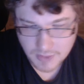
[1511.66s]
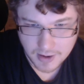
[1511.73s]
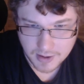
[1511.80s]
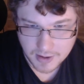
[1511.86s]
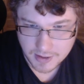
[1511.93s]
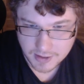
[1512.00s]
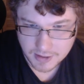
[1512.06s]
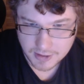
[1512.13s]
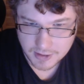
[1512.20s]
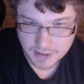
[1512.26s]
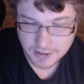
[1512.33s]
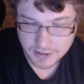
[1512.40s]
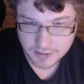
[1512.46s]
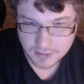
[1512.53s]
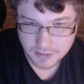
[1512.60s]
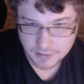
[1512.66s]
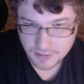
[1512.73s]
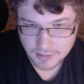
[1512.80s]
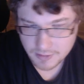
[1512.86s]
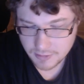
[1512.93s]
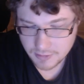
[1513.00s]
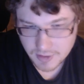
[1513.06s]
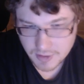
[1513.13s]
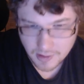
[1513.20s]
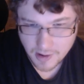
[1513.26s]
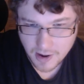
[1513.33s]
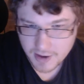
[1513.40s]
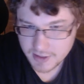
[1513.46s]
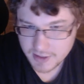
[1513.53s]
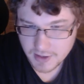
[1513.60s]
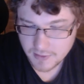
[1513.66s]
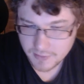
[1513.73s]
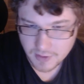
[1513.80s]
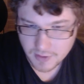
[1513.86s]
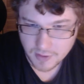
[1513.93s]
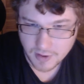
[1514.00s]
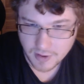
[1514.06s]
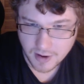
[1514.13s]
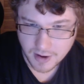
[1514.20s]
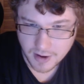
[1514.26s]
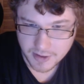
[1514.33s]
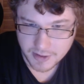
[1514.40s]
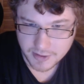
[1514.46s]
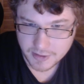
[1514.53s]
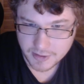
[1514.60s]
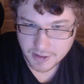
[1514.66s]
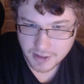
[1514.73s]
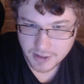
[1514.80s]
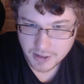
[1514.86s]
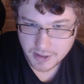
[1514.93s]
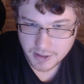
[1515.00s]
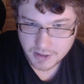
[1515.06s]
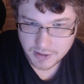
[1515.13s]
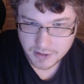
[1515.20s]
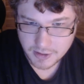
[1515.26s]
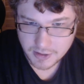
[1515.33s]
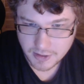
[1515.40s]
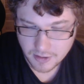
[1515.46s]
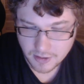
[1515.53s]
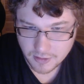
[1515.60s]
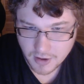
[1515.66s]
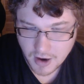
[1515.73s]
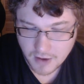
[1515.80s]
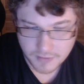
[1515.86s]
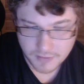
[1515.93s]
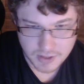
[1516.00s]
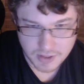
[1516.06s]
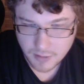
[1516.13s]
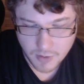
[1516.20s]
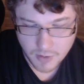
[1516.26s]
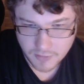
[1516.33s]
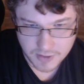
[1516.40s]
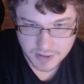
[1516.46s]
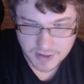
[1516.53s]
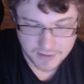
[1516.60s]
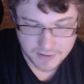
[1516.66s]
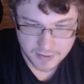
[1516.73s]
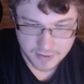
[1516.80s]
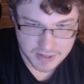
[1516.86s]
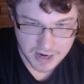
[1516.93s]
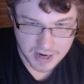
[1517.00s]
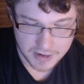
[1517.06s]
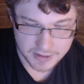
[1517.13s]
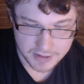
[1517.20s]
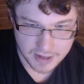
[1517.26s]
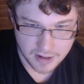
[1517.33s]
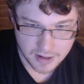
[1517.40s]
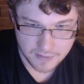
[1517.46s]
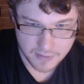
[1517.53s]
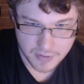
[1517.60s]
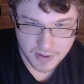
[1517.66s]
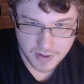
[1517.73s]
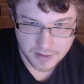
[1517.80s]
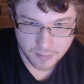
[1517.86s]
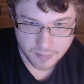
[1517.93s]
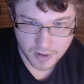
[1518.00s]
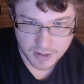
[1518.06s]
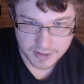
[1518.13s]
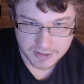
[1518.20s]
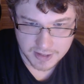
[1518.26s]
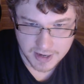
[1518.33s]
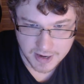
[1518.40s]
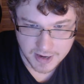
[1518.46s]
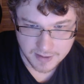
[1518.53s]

uh, there was a lot of stuff going on, and you know, obviously the movie didn't have enough time to tell everything, but